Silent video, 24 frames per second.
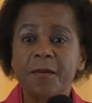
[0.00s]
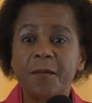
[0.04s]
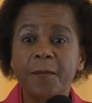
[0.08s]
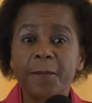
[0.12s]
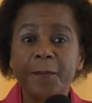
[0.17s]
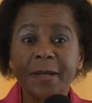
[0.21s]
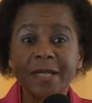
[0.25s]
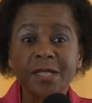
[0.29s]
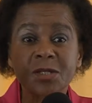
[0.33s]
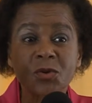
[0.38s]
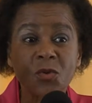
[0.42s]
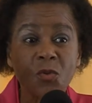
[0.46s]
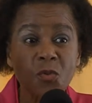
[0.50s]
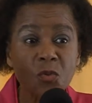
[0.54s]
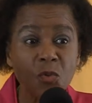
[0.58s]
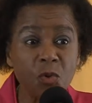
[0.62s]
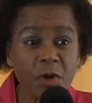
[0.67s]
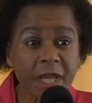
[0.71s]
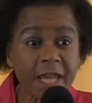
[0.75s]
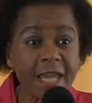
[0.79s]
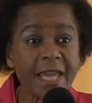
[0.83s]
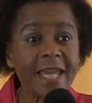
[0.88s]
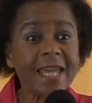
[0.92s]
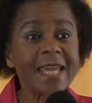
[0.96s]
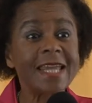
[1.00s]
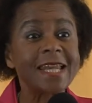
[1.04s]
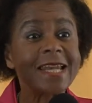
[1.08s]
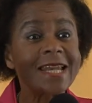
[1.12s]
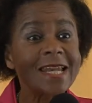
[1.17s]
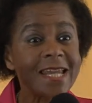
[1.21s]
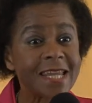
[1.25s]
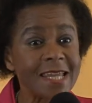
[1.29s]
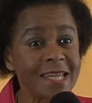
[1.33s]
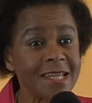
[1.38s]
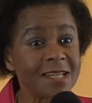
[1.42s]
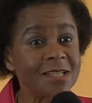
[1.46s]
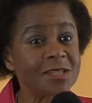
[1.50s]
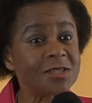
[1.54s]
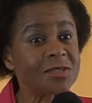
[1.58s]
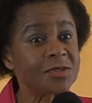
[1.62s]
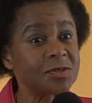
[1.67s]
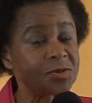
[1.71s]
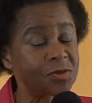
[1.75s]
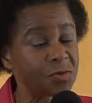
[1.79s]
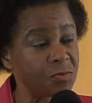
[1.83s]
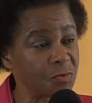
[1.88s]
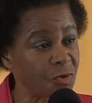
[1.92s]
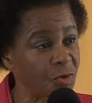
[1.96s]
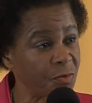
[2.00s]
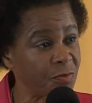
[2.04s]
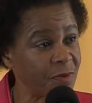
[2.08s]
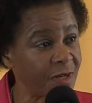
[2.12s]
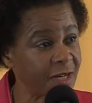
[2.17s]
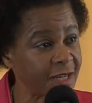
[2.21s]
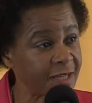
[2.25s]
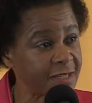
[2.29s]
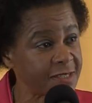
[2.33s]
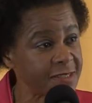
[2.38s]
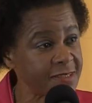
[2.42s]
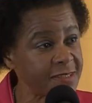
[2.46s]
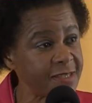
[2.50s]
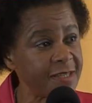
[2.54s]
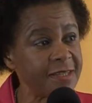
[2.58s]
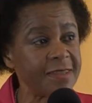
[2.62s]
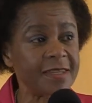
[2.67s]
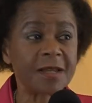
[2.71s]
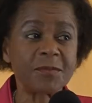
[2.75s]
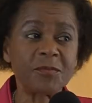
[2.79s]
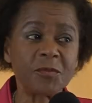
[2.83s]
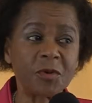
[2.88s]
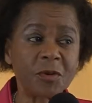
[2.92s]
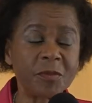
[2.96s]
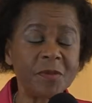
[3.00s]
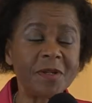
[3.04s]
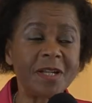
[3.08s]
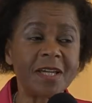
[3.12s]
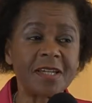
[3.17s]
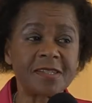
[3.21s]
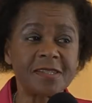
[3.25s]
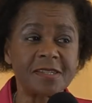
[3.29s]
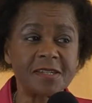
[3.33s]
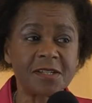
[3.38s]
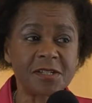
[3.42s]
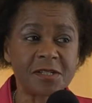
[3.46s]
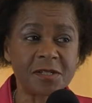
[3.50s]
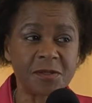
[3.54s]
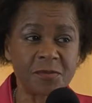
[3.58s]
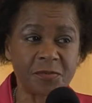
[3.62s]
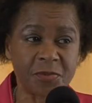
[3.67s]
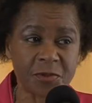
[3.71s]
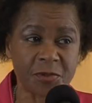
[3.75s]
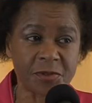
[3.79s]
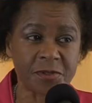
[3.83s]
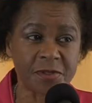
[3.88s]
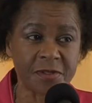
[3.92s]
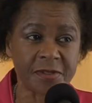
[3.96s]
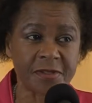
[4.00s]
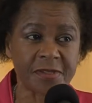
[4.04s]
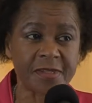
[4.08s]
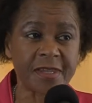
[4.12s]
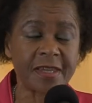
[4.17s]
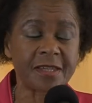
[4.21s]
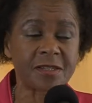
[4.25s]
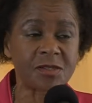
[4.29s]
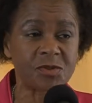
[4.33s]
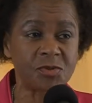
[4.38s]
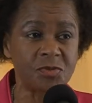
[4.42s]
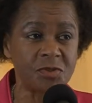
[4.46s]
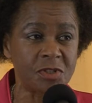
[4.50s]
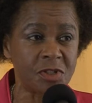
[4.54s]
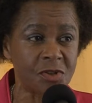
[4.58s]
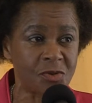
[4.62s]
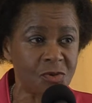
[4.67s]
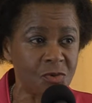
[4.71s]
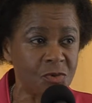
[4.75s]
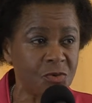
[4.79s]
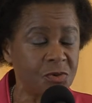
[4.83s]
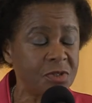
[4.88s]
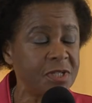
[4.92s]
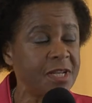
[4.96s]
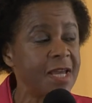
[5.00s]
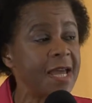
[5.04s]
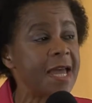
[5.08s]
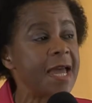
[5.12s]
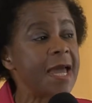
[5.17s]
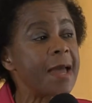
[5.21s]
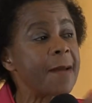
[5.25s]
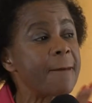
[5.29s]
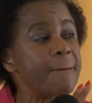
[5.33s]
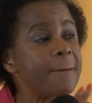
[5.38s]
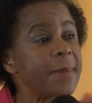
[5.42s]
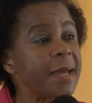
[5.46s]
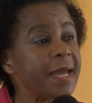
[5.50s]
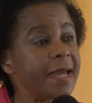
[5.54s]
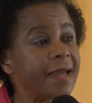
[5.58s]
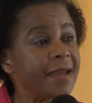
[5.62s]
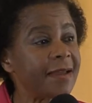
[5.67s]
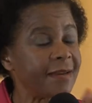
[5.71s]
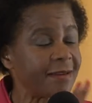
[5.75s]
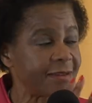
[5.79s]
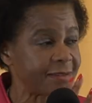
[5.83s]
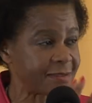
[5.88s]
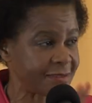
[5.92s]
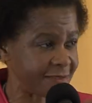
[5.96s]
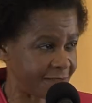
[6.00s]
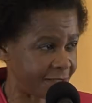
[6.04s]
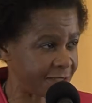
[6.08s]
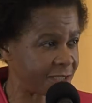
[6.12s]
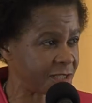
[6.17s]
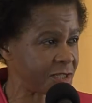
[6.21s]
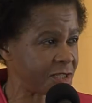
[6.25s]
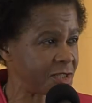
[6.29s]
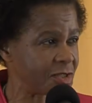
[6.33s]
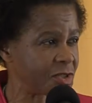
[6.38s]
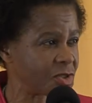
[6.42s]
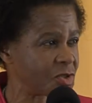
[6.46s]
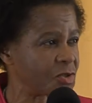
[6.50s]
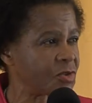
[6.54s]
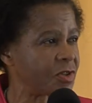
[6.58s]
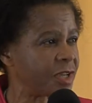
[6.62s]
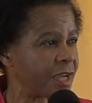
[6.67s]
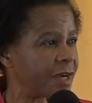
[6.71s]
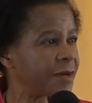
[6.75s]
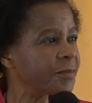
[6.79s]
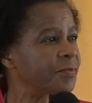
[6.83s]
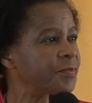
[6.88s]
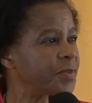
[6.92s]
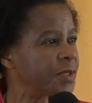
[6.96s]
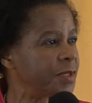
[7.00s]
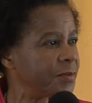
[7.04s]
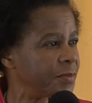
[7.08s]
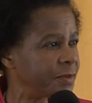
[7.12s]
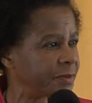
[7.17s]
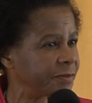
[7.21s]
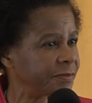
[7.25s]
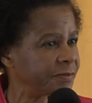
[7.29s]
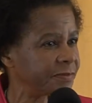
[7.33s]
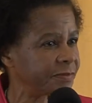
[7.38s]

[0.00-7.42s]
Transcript: But we need to mobilize. And that mobilization process has to include paying attention to young people.